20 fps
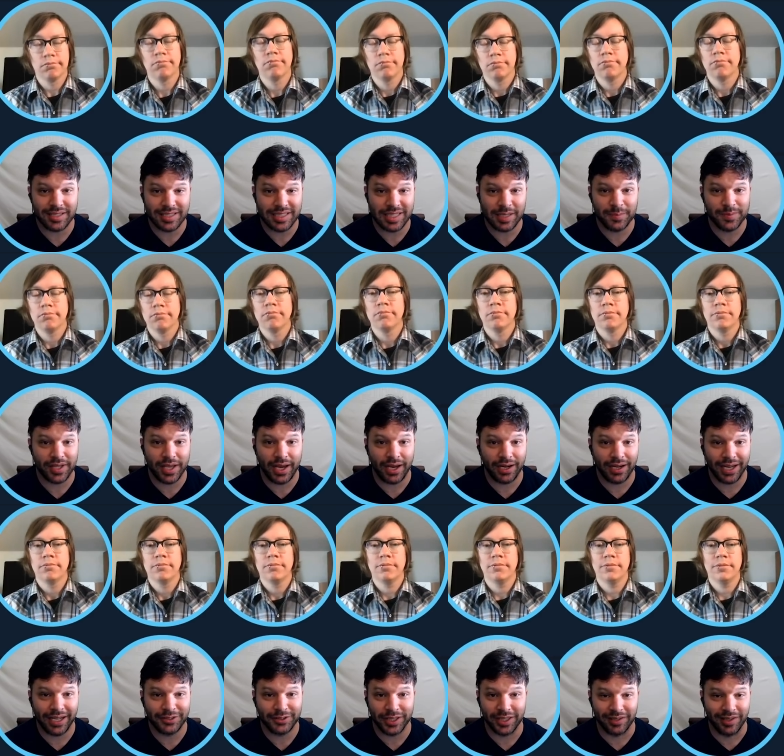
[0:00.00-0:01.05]
Speaker 1: it seems like I
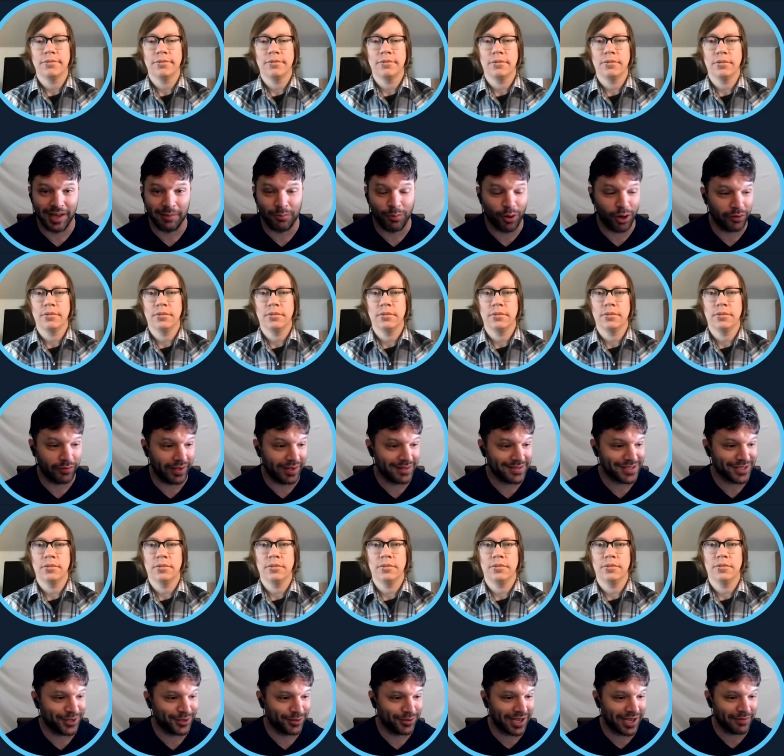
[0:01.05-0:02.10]
drink a lot more of it.
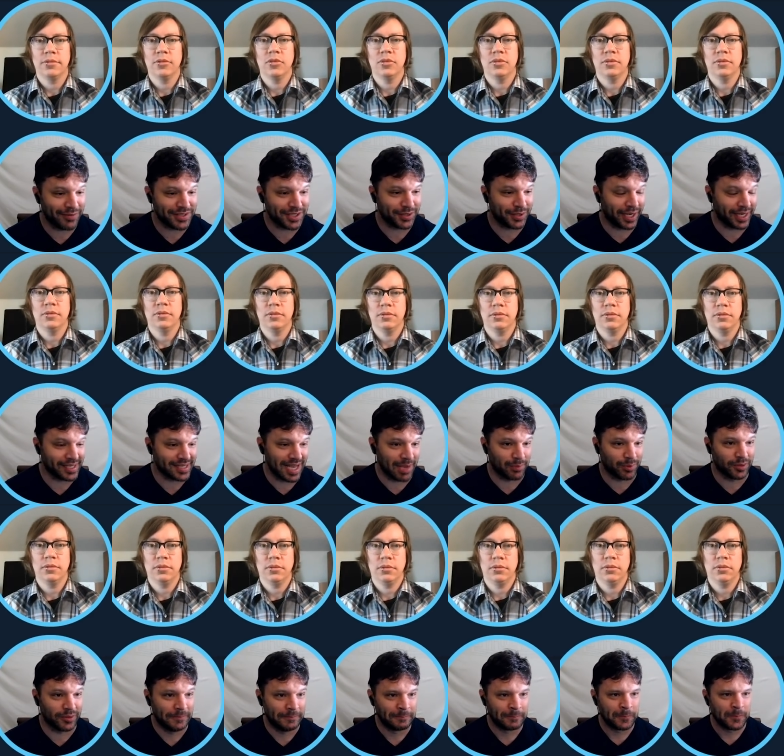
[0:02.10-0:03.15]
So coffee is a great
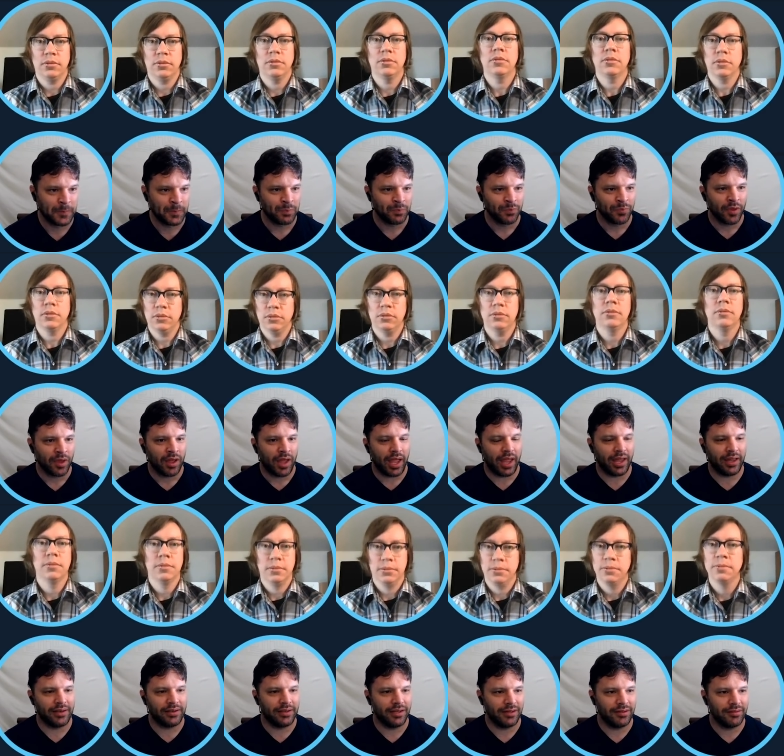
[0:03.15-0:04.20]
example.
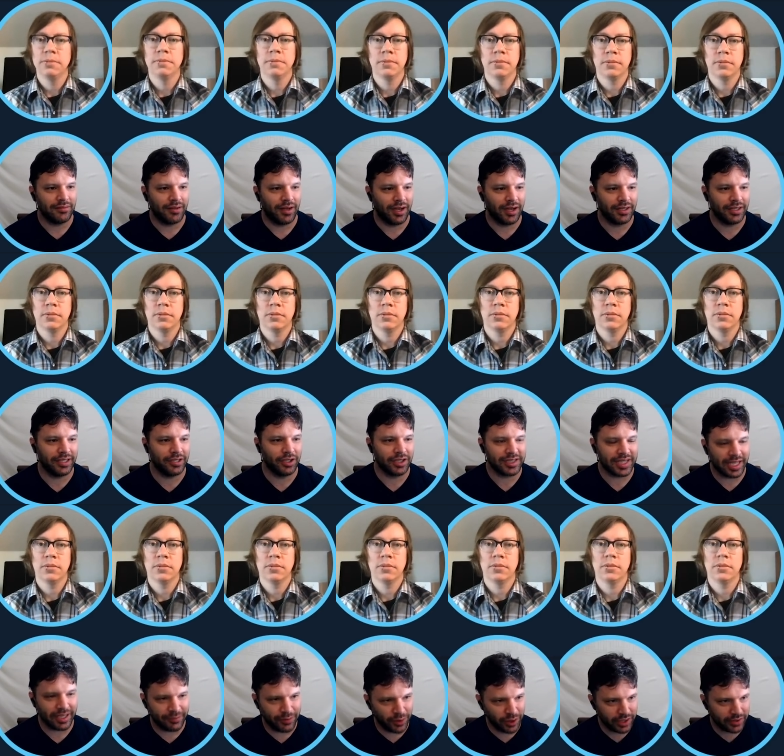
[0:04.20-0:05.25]
And it looks like
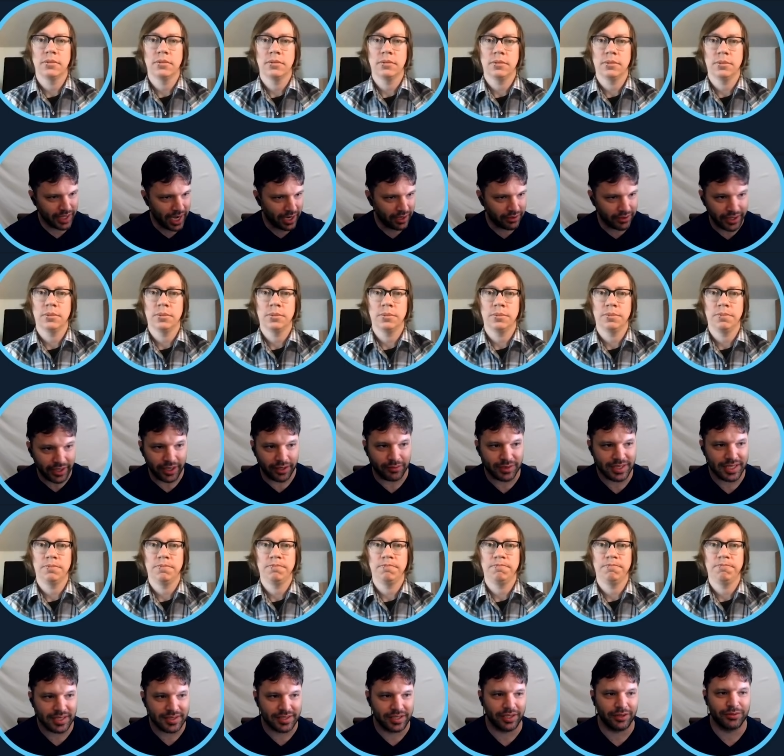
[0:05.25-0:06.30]
if you look at the header here, it
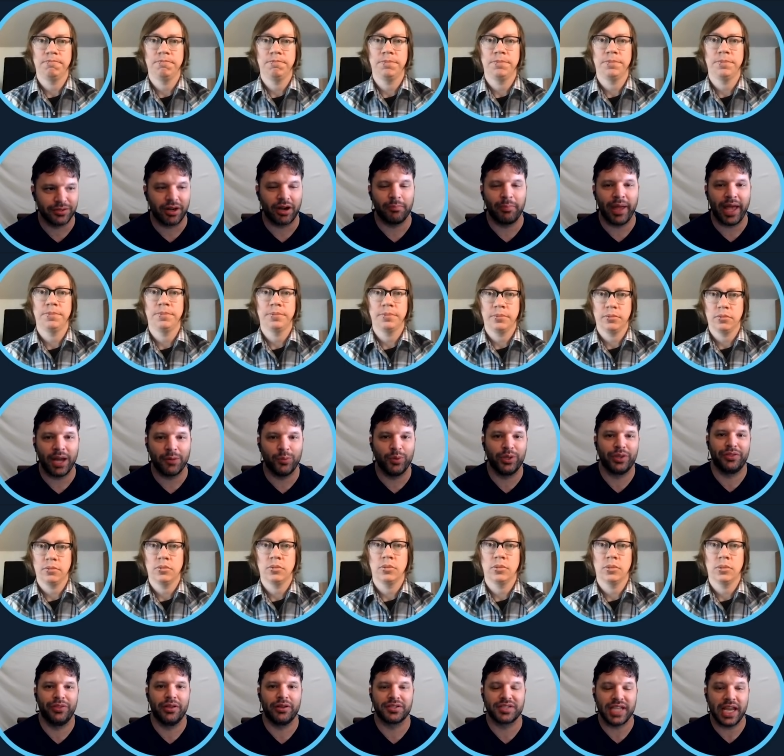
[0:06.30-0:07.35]
says, you know, DartPad with
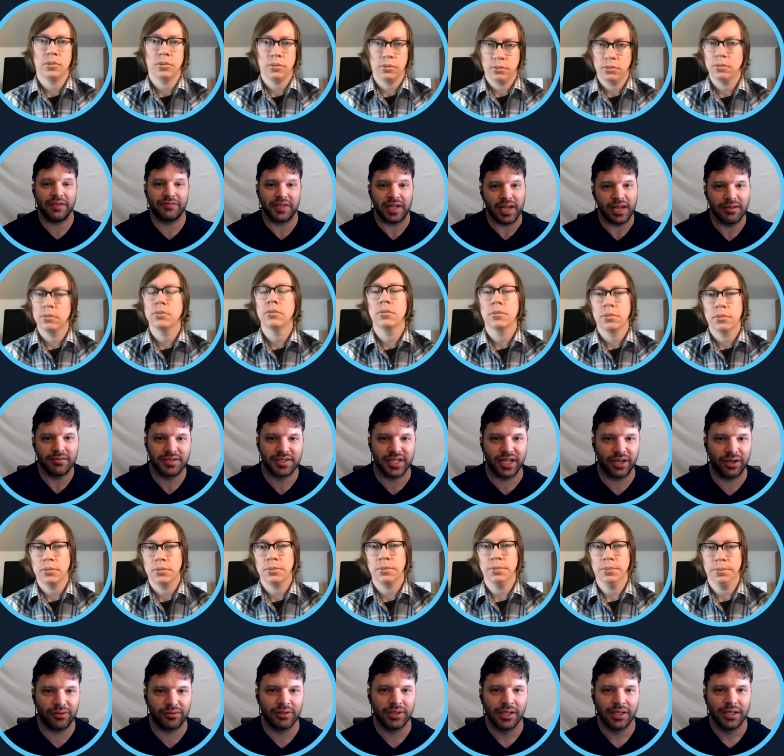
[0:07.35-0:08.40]
null safety.
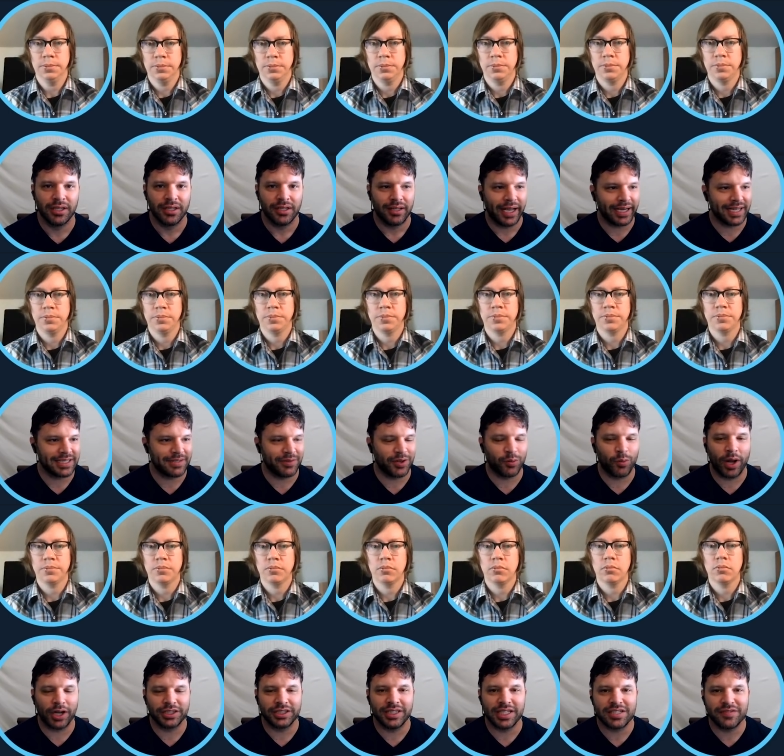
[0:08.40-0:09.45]
So I guess if you're
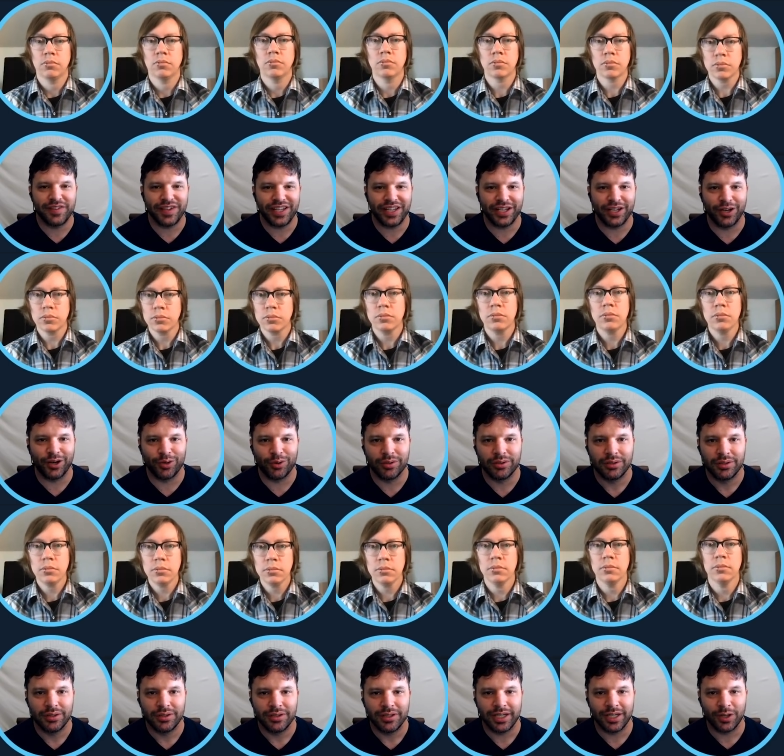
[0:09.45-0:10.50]
watching this video
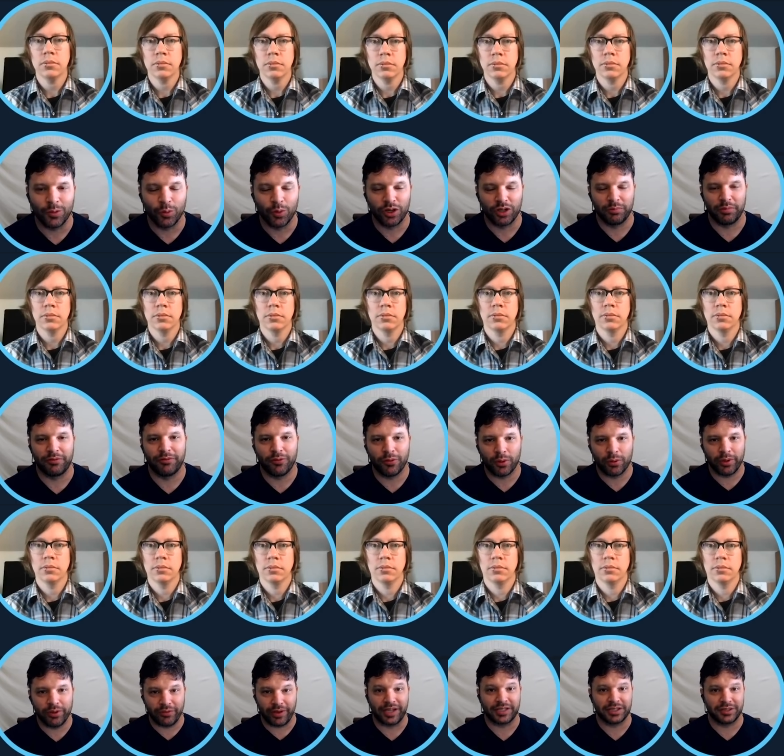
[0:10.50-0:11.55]
in a world before we've
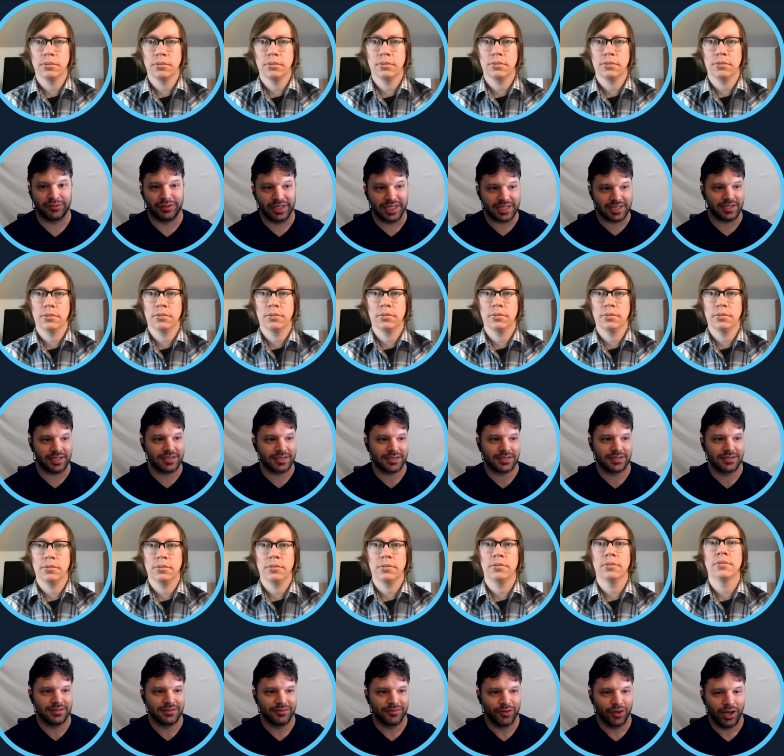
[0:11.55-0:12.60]
actually released this
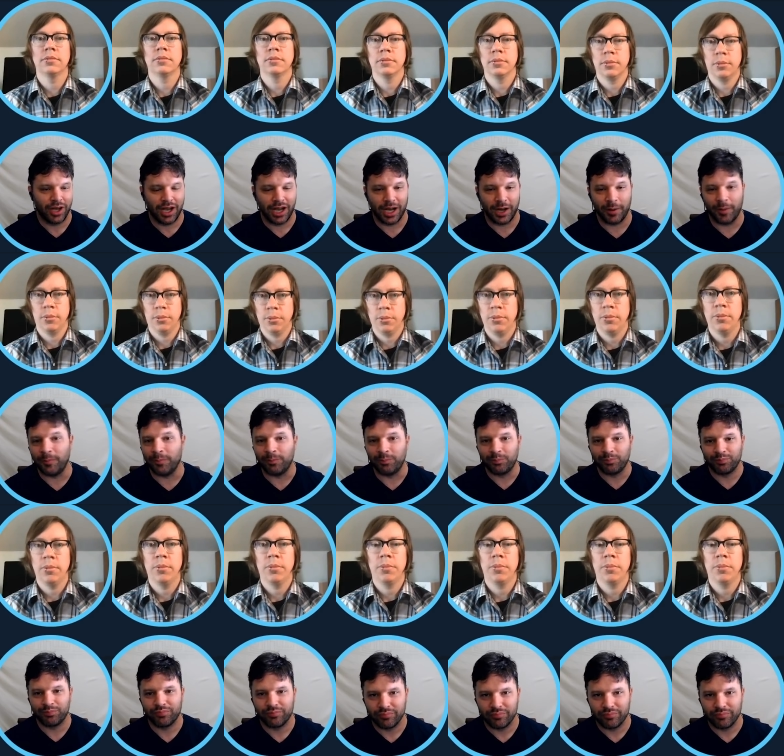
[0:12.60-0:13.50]
um,